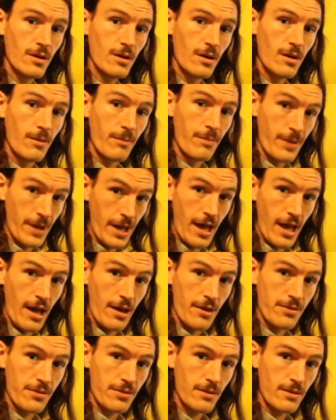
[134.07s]

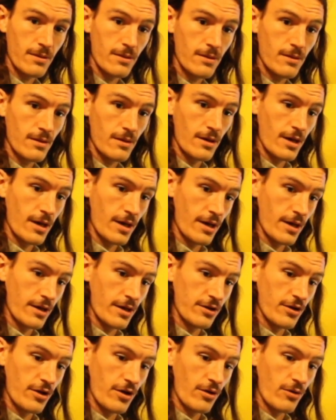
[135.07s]
bath.
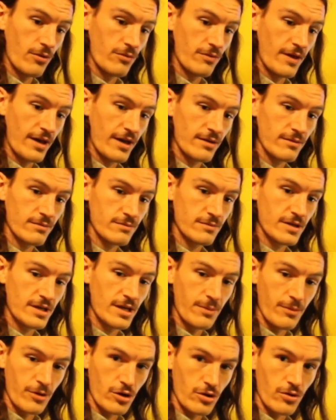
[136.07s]
That
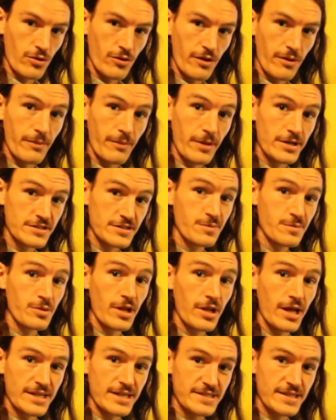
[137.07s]
chemical that melts
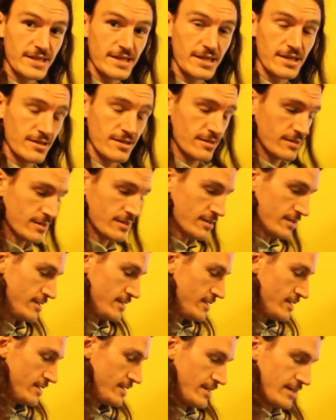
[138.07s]
plastic
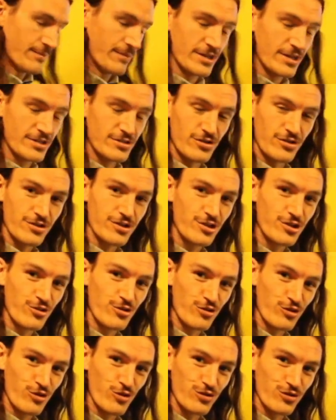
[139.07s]
and makes your
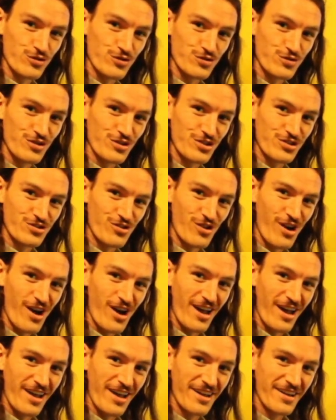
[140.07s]
cuticles really
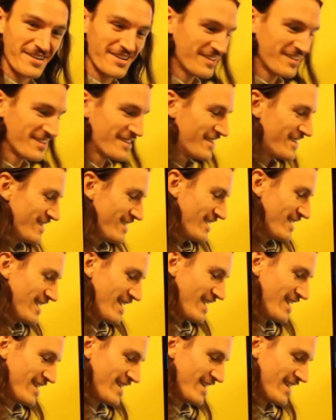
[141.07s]
dry
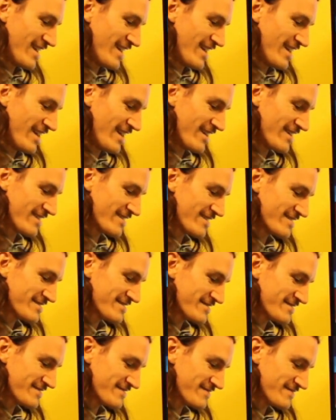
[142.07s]
and
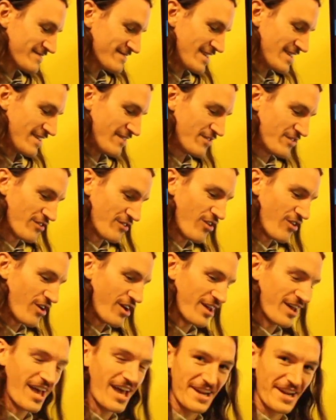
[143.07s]
gives you a lot
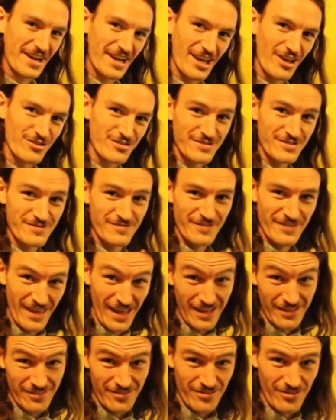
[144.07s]
of hangnails.
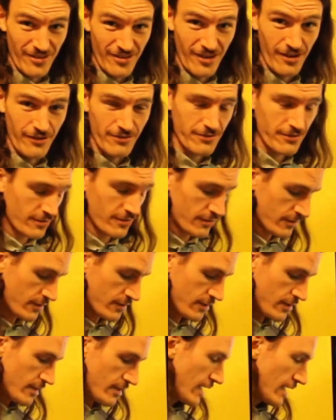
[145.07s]
That stuff.
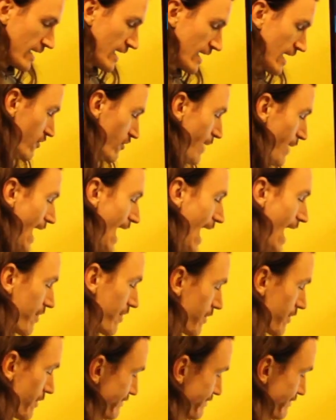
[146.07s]
I gave it a bath.